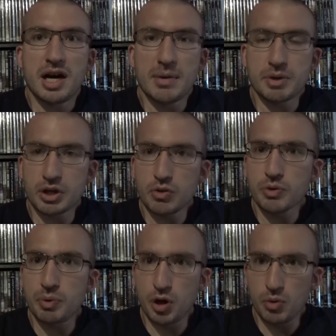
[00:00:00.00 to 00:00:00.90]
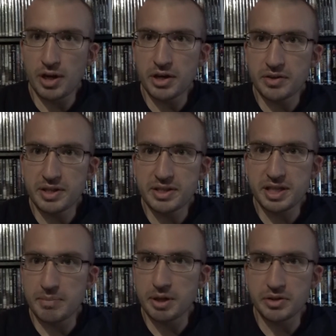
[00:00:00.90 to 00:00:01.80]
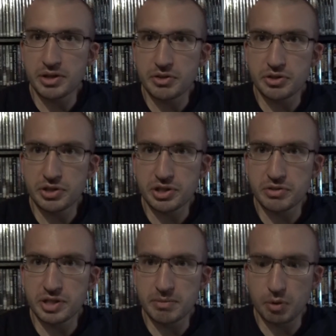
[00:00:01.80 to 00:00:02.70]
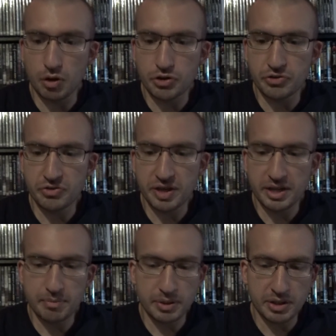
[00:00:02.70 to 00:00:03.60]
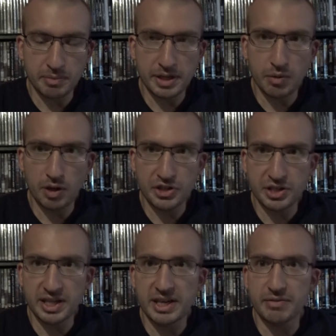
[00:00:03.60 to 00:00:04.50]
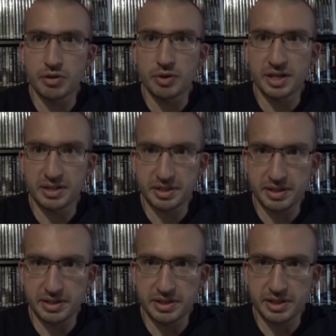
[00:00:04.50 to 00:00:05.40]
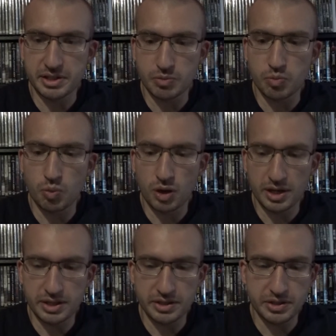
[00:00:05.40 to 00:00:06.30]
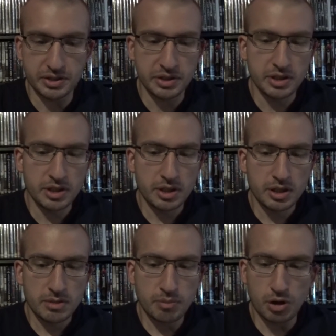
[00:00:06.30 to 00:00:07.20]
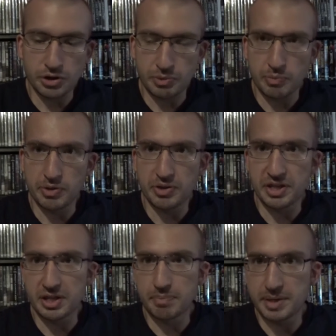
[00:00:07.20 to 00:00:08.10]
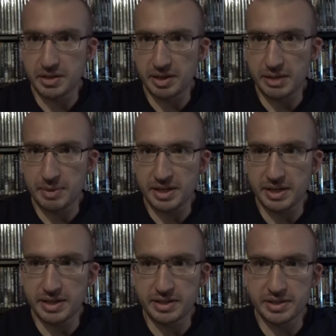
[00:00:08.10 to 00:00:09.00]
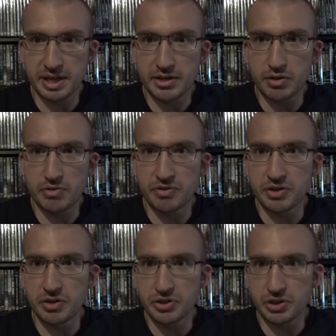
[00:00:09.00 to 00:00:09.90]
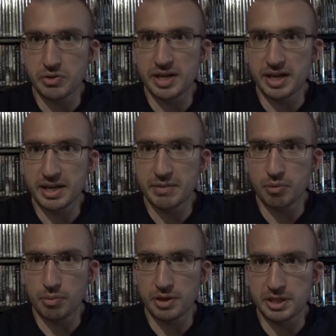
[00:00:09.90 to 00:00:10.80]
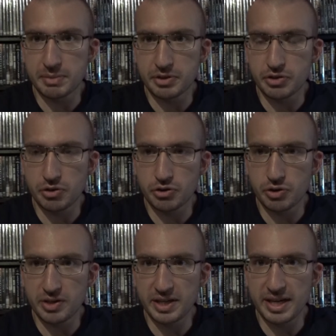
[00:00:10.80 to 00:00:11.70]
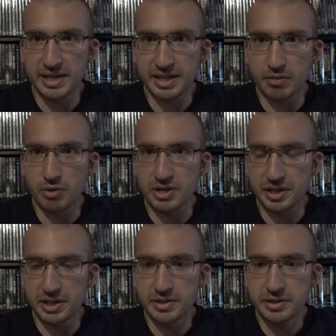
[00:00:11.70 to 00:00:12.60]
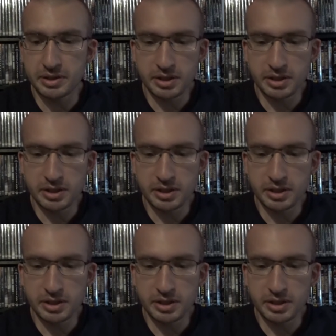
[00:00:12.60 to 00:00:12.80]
I'm going to go with Paul Wight on this. I'm not the hugest QT Marshall fan, but the big question I have going into this is what is Paul's mobility going to be like? Because I know a few years ago he had a hip replacement surgery that he had to get redone.